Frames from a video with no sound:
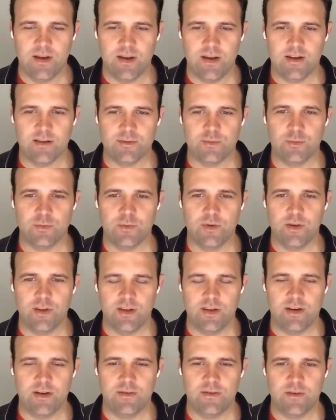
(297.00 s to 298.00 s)
And it's
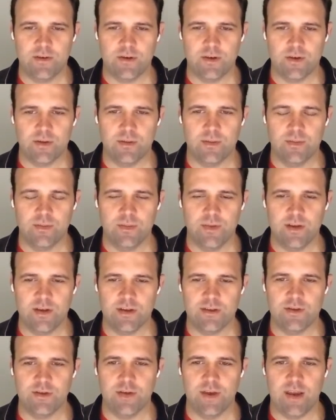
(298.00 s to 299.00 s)
really difficult
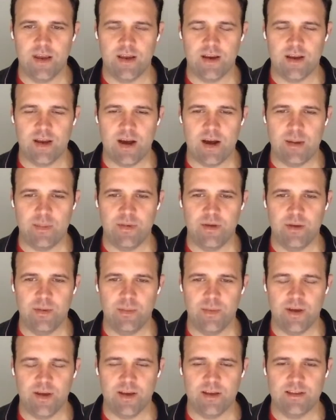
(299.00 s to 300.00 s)
because you can't copy and
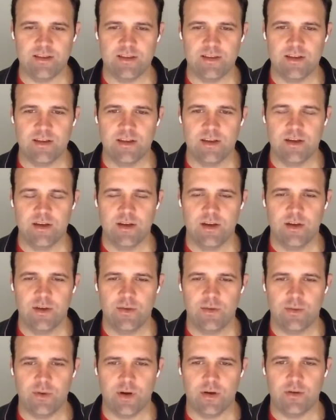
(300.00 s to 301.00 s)
paste
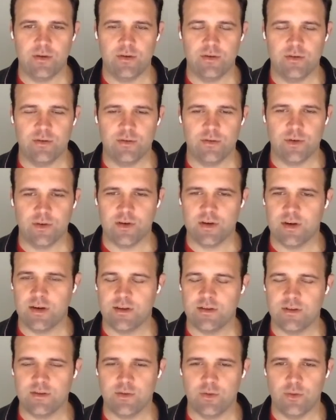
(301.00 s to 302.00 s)
throughout
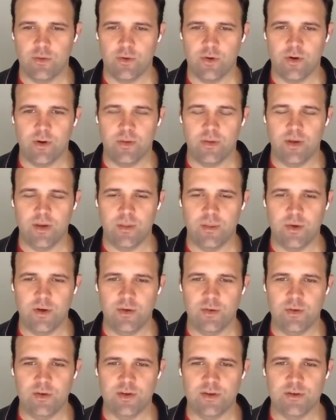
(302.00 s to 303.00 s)
shortcuts or in
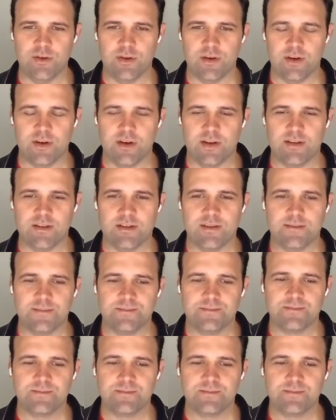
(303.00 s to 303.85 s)
between shortcuts.